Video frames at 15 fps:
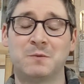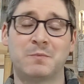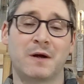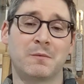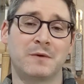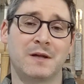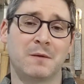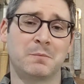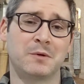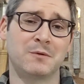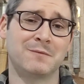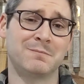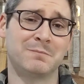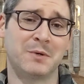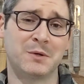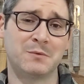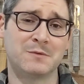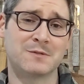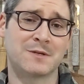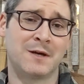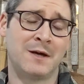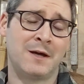You're probably not building
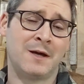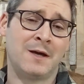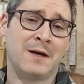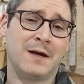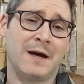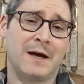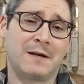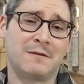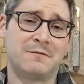boats out